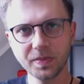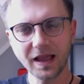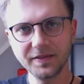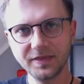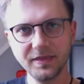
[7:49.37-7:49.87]

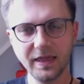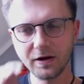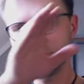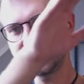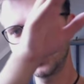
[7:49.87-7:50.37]

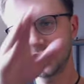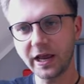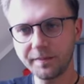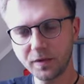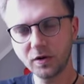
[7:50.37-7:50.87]
there is a
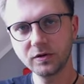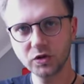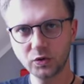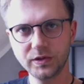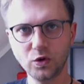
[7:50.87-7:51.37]
shape going
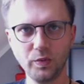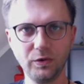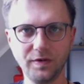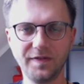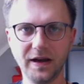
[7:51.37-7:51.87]
through so we
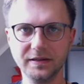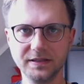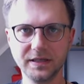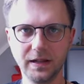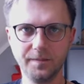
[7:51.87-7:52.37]
refine the
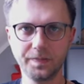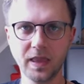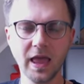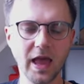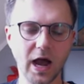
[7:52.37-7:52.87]
cell.
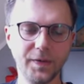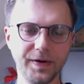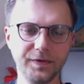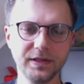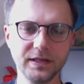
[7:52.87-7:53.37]

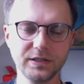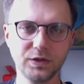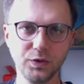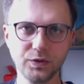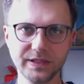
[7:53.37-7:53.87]
However, these
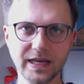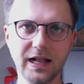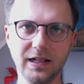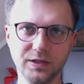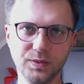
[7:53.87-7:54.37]
two
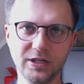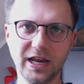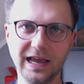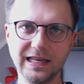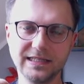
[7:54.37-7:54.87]
cells which
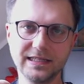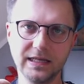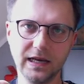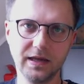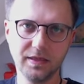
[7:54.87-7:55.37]
has
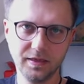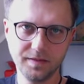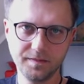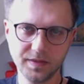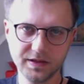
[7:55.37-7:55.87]
uh,
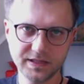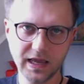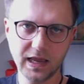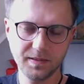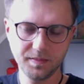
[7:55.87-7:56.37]
the
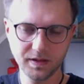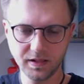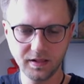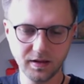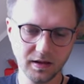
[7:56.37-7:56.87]
same
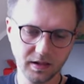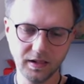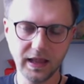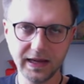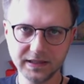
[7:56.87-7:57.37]

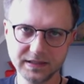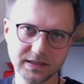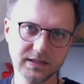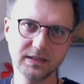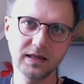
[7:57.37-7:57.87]

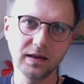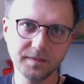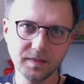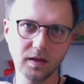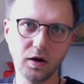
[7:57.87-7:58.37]
lengths
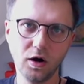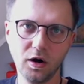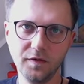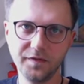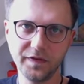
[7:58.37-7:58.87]

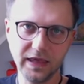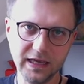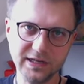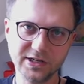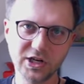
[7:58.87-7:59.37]
of
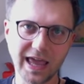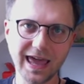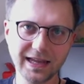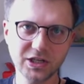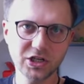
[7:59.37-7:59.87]
each
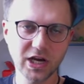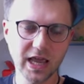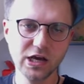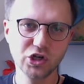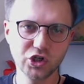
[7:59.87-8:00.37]
edge
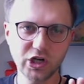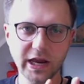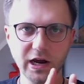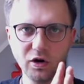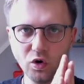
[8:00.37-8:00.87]

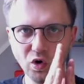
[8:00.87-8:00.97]
share